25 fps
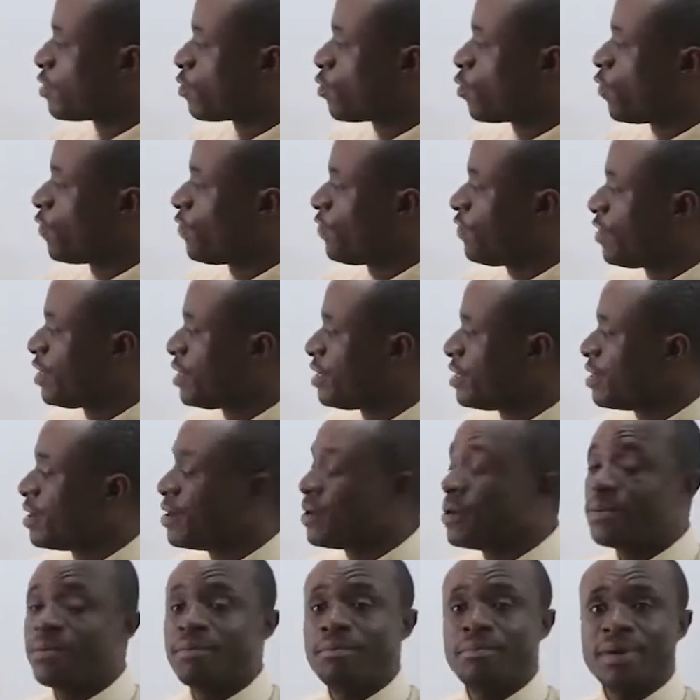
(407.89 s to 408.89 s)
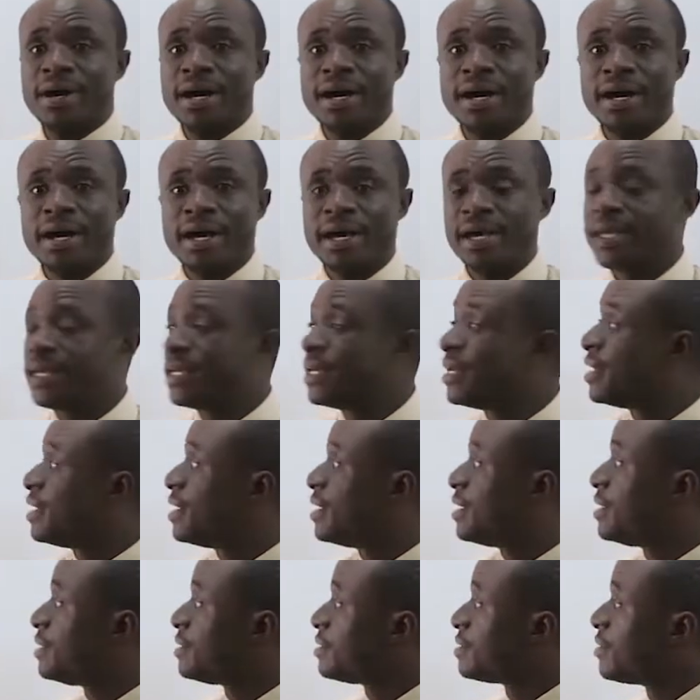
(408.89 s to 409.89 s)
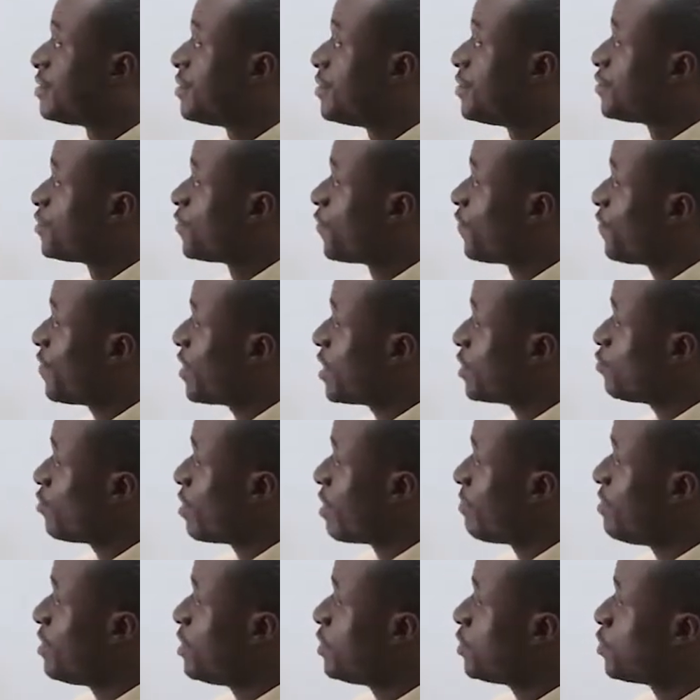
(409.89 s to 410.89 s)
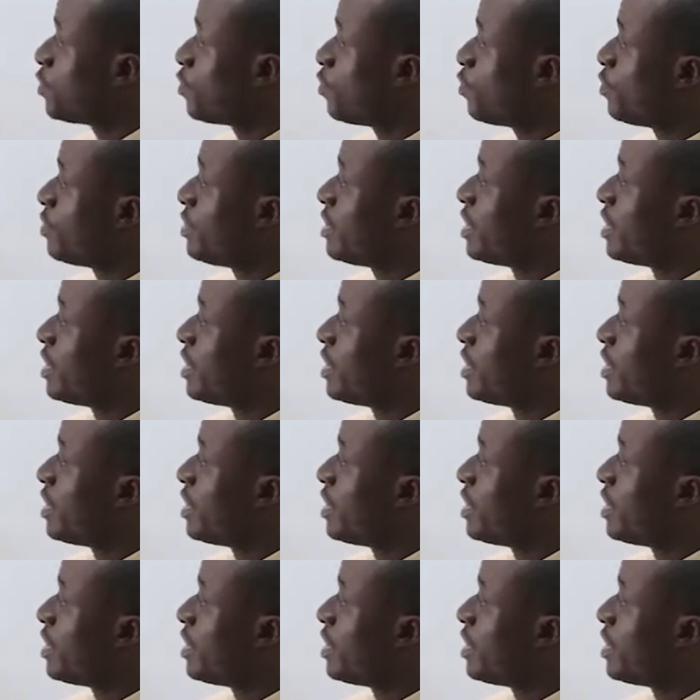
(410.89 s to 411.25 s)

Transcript: Kofi buy it? So first, we are being told